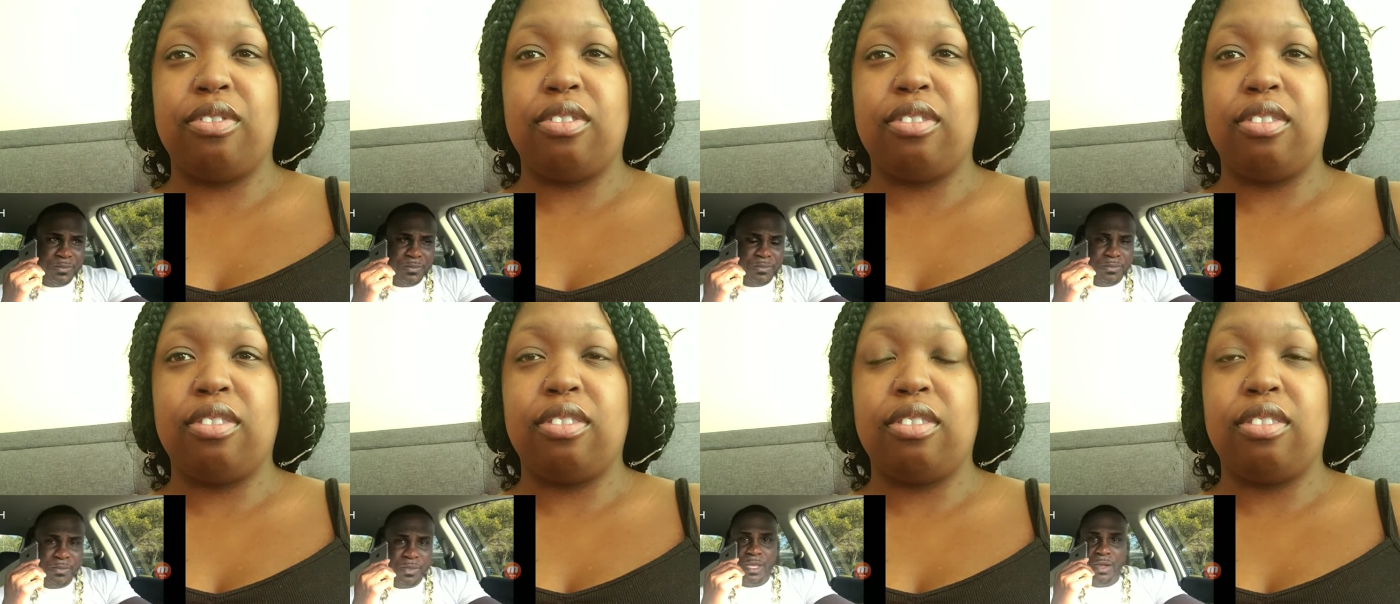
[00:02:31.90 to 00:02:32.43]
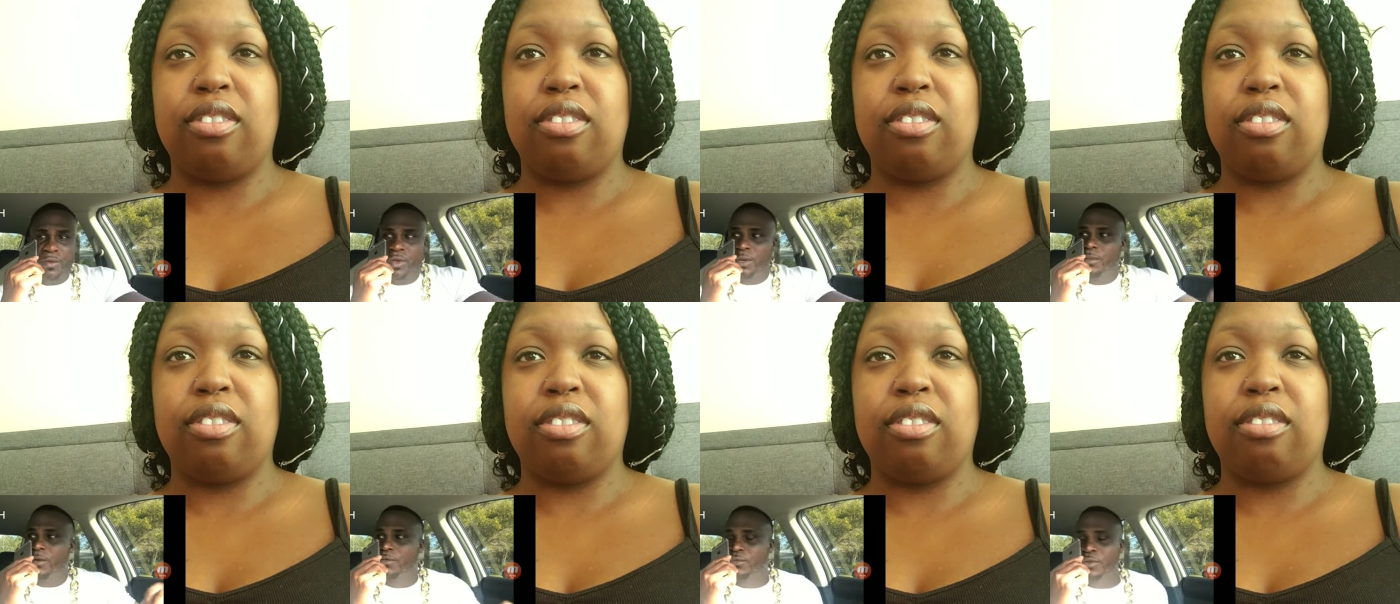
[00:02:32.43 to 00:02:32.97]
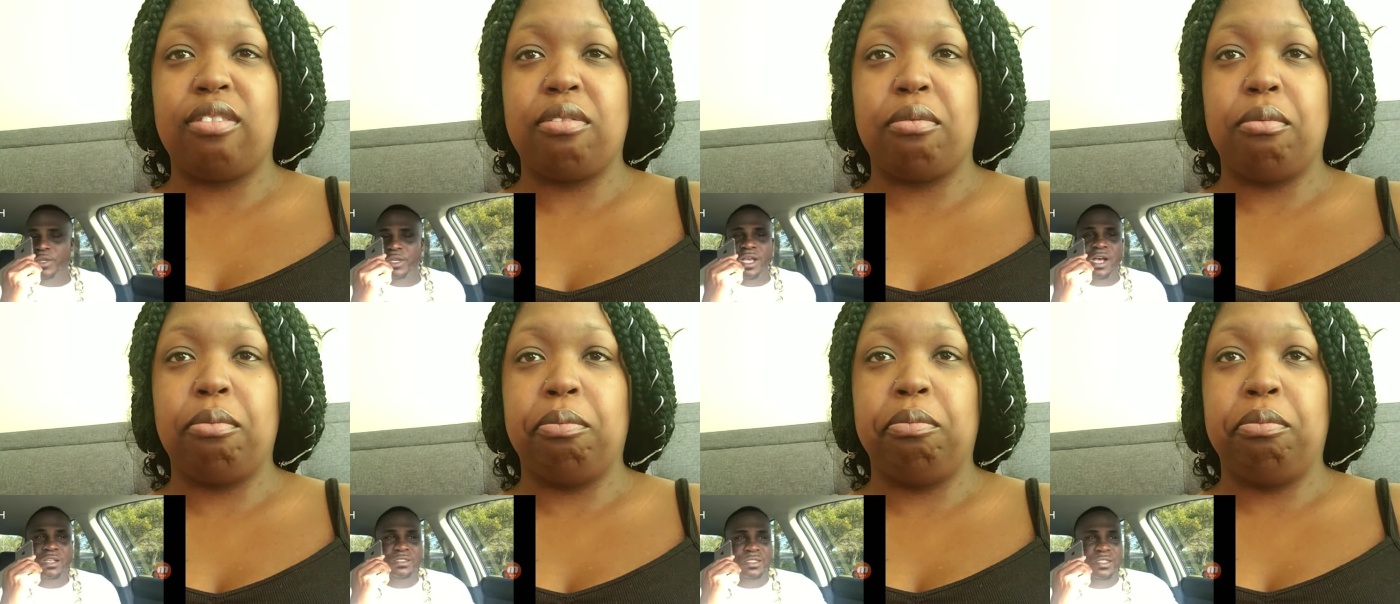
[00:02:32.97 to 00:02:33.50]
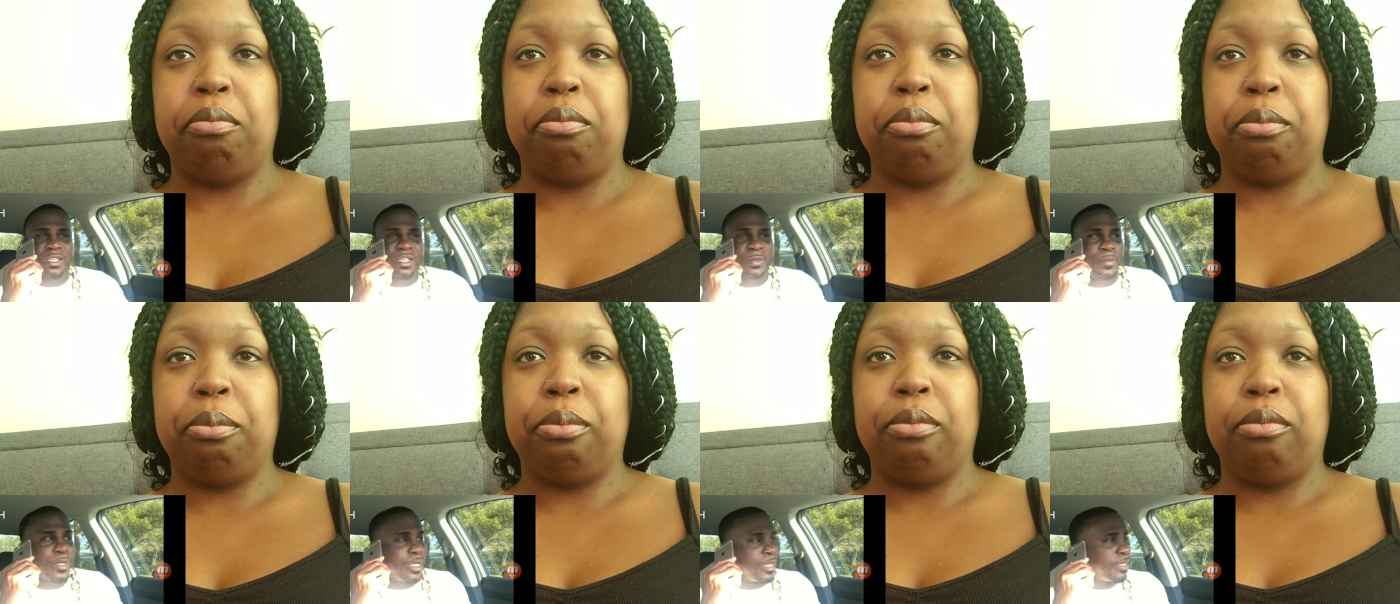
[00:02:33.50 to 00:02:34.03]
Speaker 1: that? I went to my friend's house today,
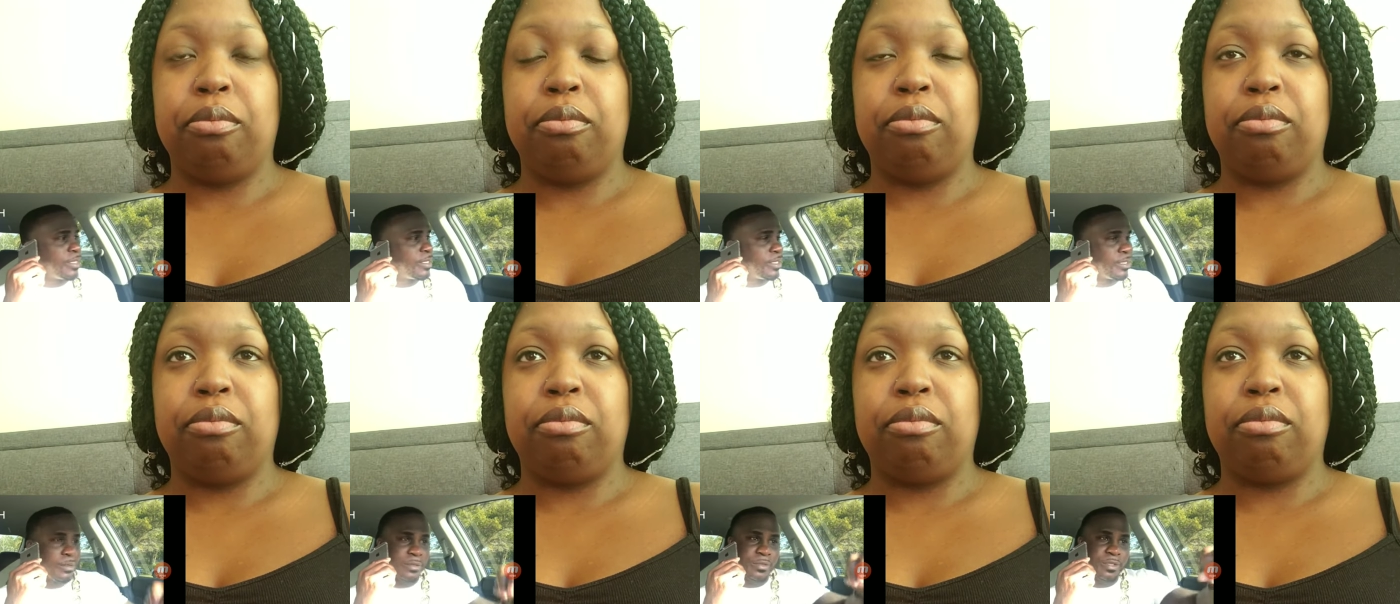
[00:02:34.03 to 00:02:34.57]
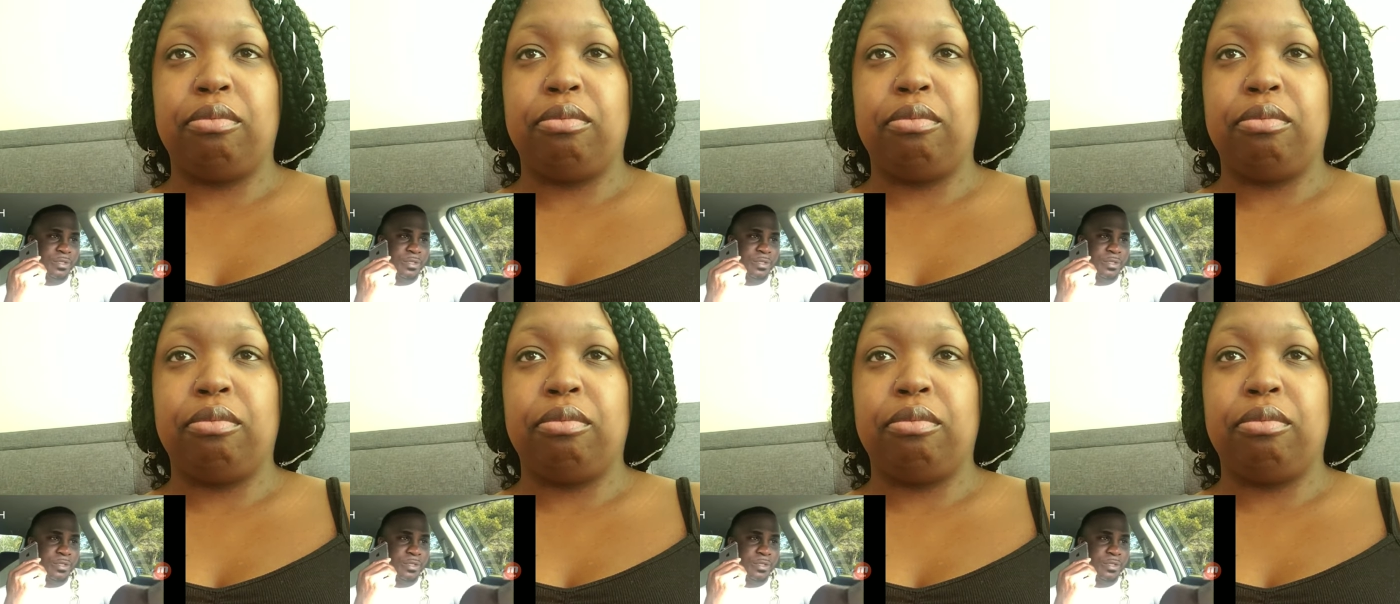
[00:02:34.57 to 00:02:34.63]
man. He's